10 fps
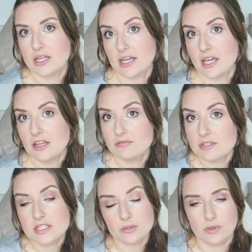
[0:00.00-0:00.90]
like even
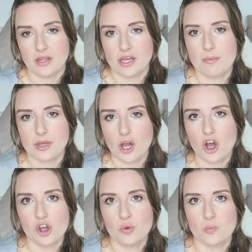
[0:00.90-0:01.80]
still when they're coming
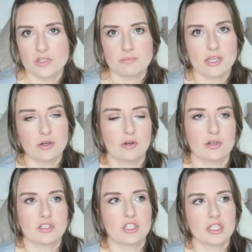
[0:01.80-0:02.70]
home with being on
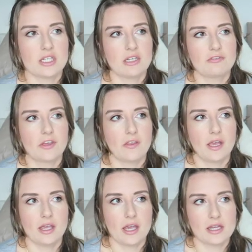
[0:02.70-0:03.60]
oxygen and
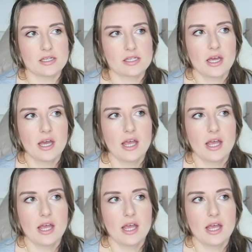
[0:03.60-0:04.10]
everything, and